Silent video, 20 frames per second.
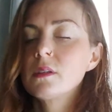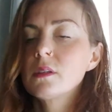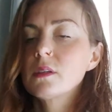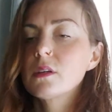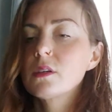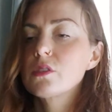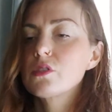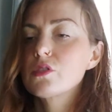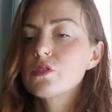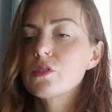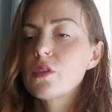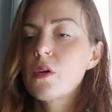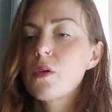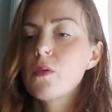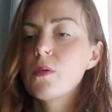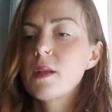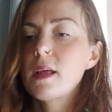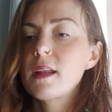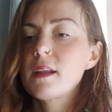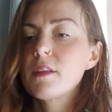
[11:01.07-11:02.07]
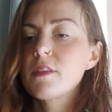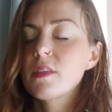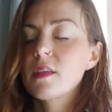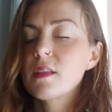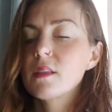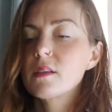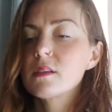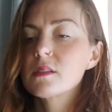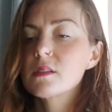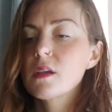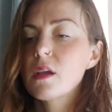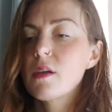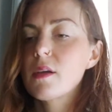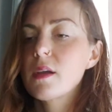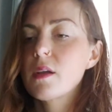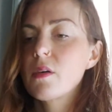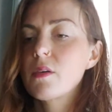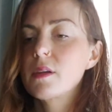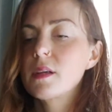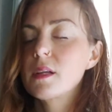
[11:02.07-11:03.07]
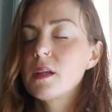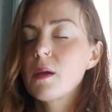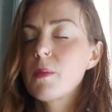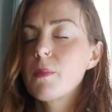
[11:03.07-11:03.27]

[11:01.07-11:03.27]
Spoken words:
control anything that's going on in our